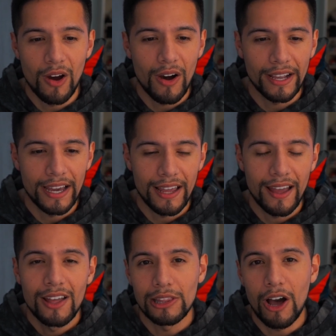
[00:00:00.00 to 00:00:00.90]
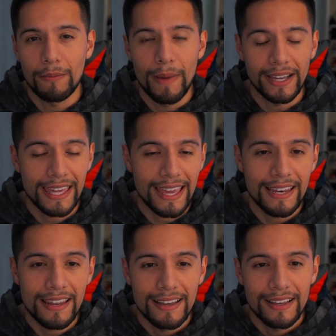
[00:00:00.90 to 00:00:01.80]
oh, I gotta log back
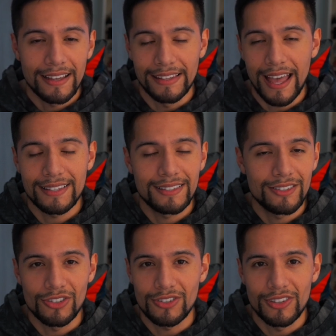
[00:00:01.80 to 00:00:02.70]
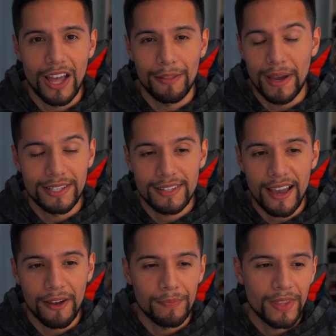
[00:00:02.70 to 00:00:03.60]
in. That's just not my style.